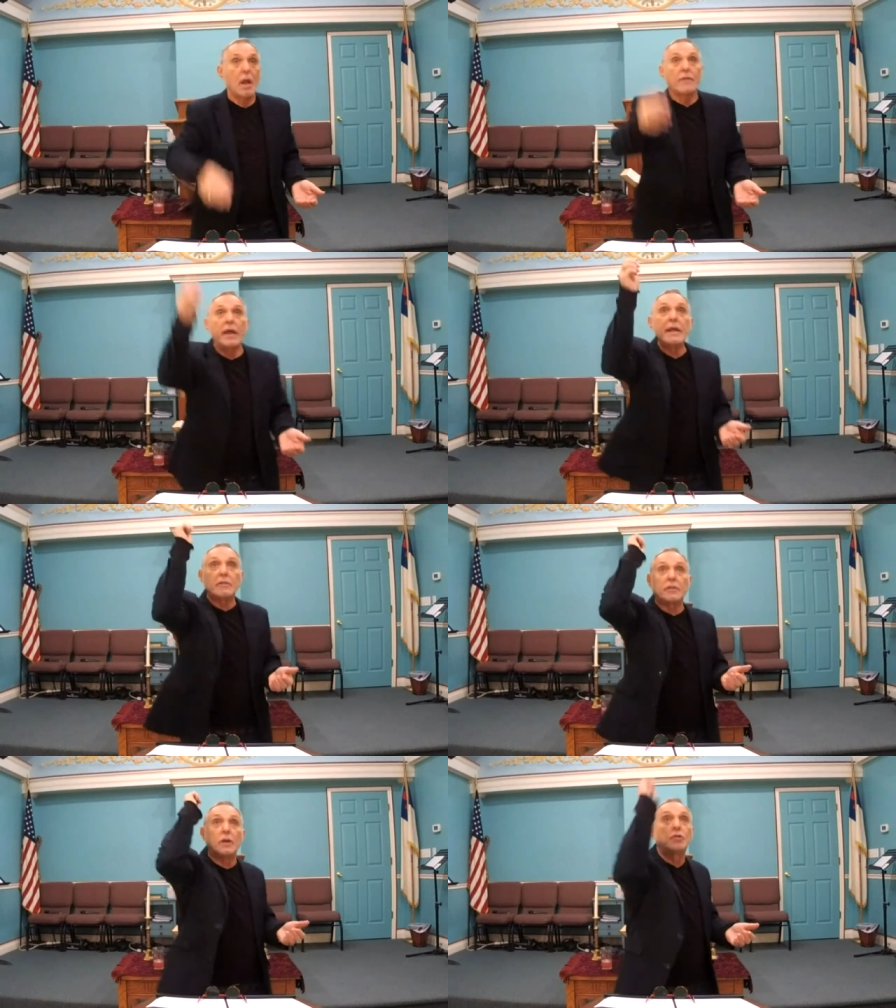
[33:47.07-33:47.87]
They
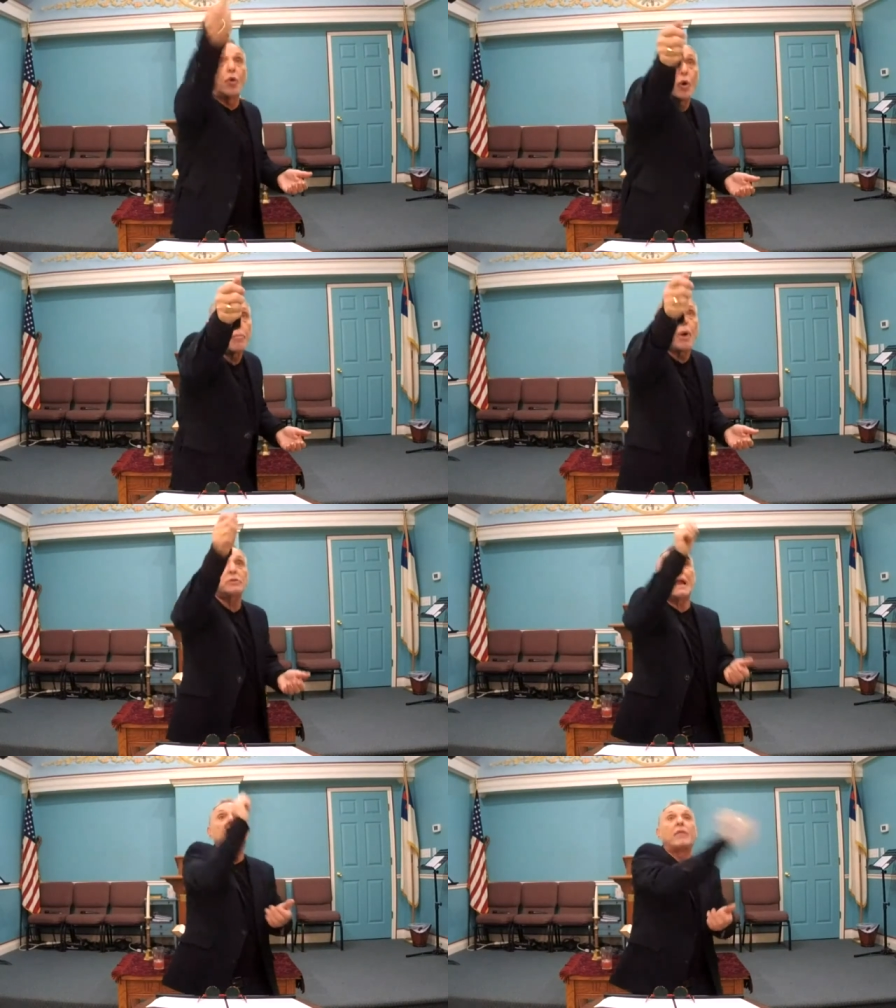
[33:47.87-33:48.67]
hit the
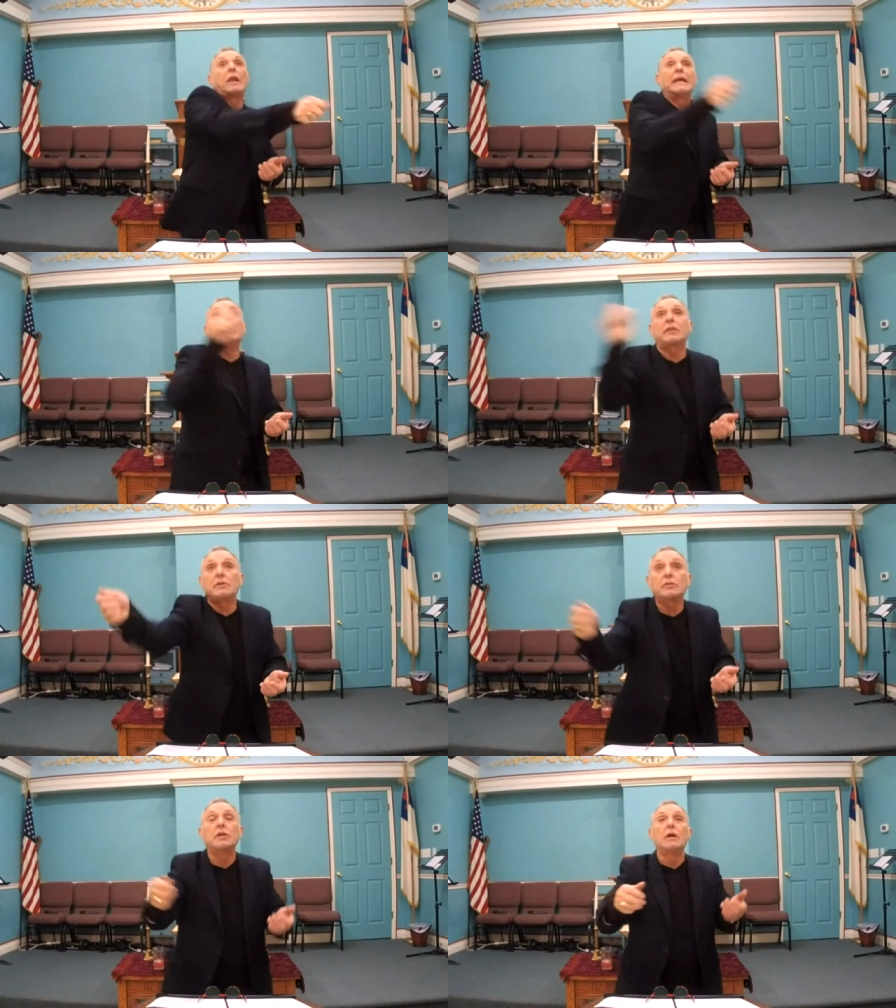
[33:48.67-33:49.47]
doorpost and the
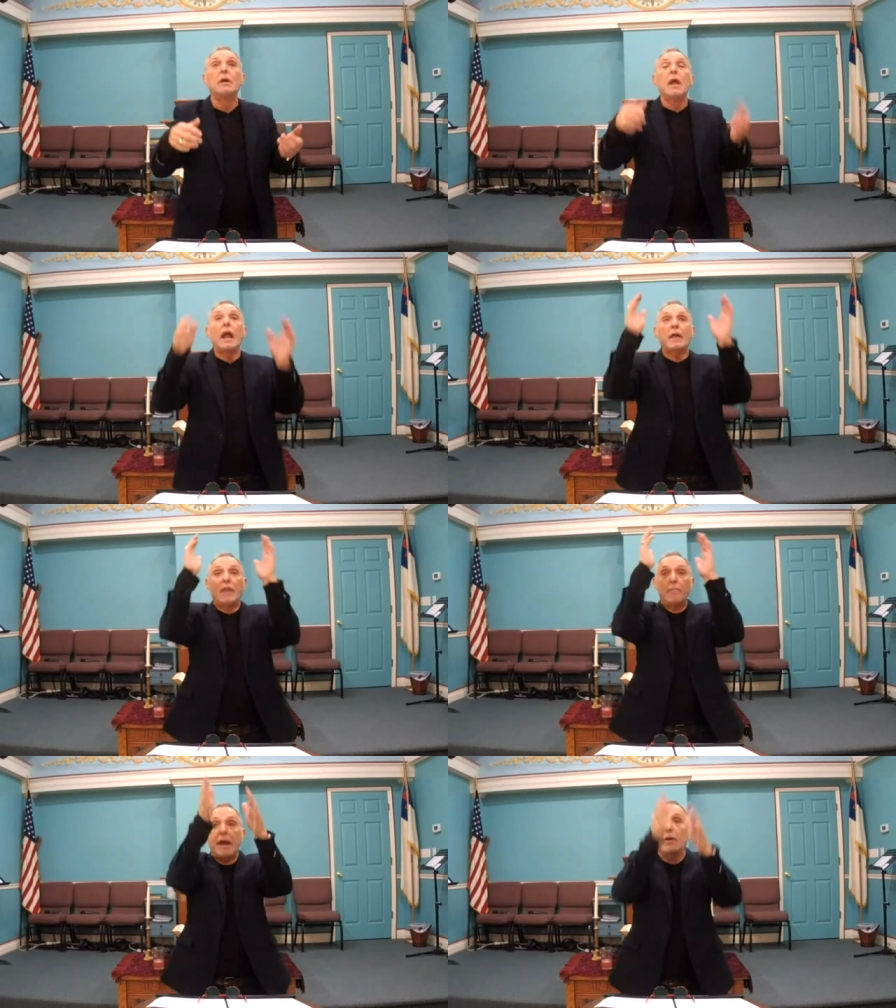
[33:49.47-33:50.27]
lintels and
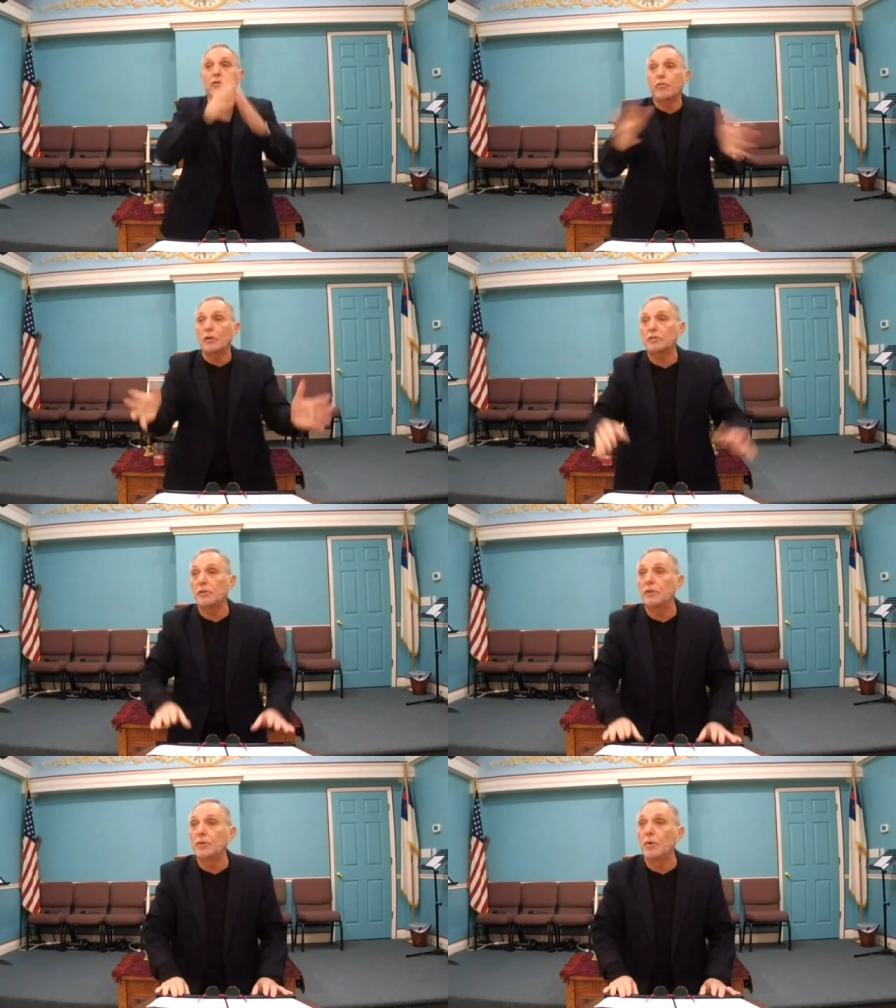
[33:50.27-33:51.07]
they made a cross
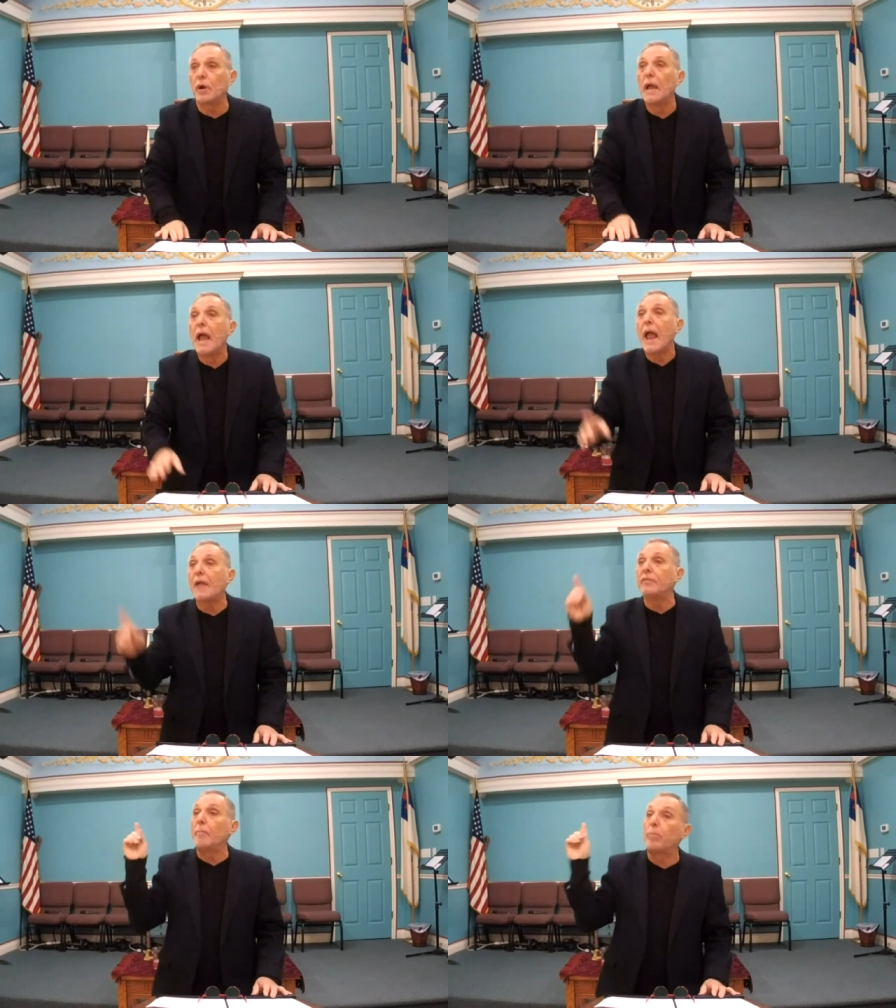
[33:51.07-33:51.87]
on the door.
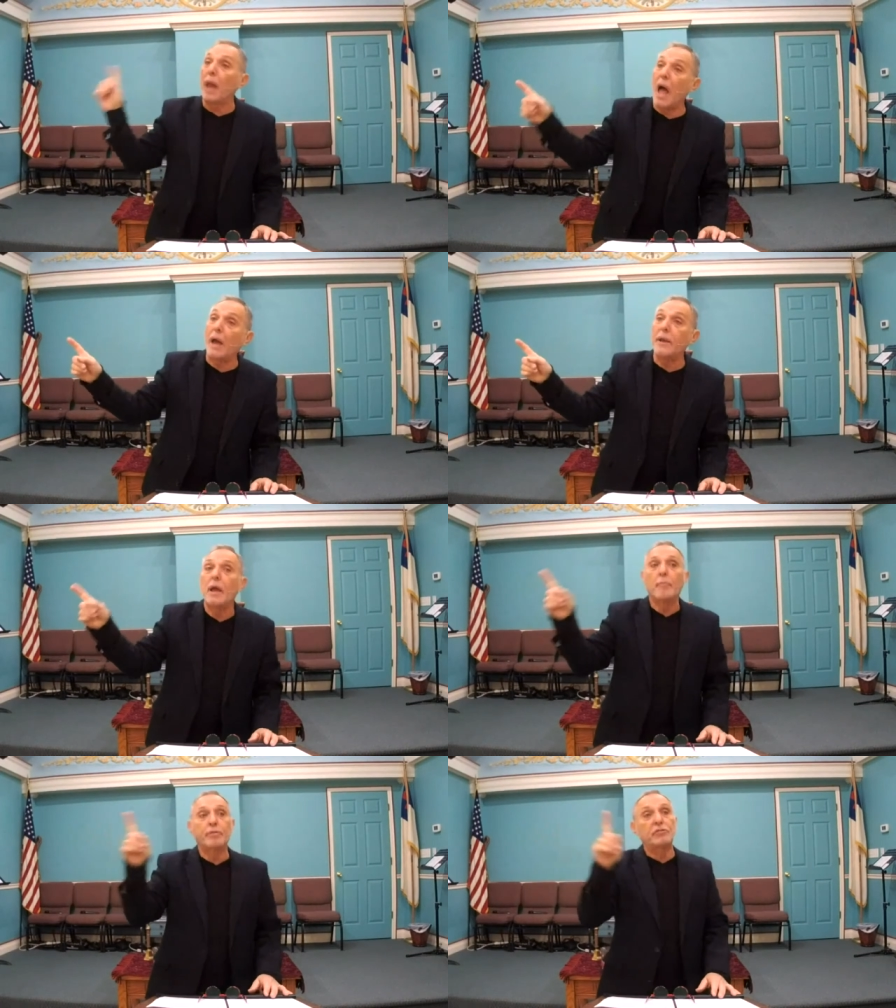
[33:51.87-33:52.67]
And the blood
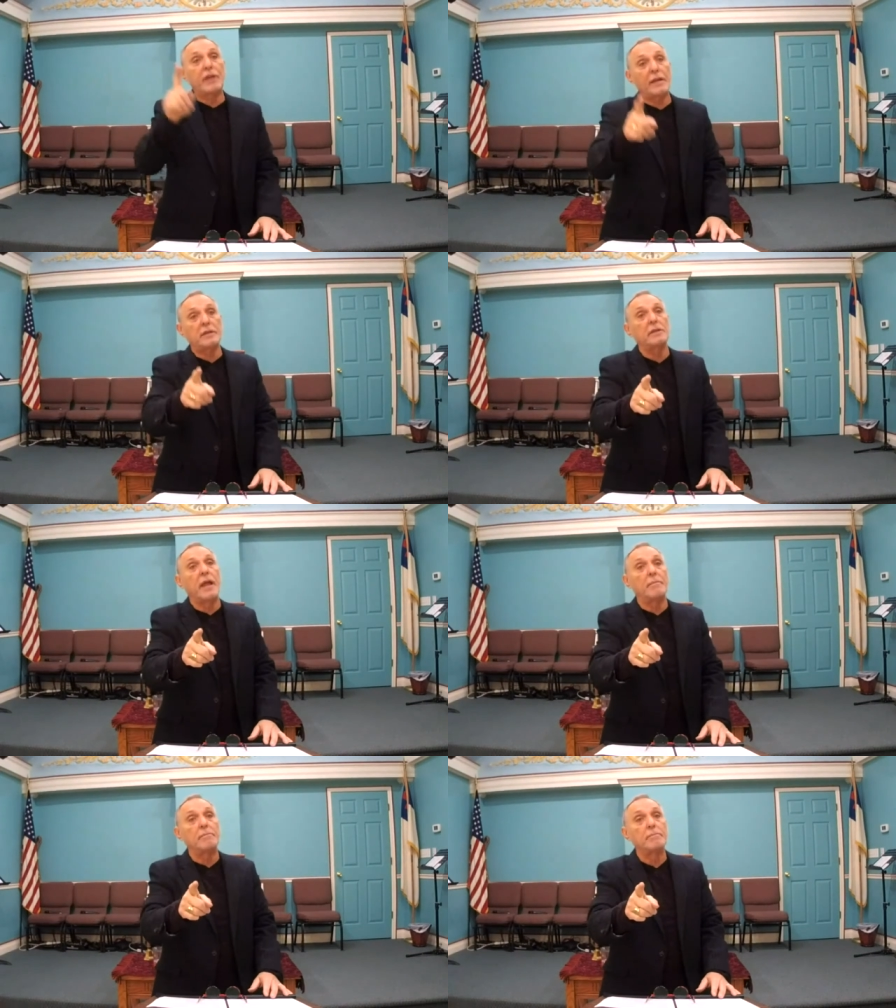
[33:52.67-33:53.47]
protected
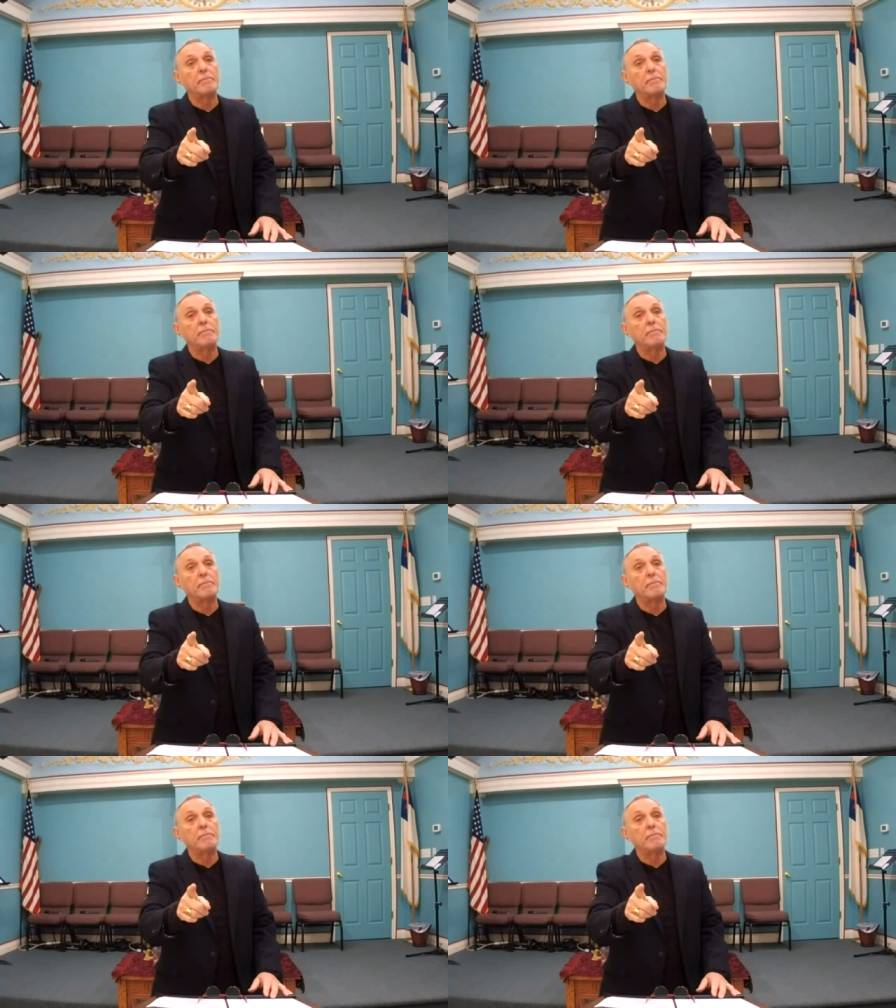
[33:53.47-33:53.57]
them.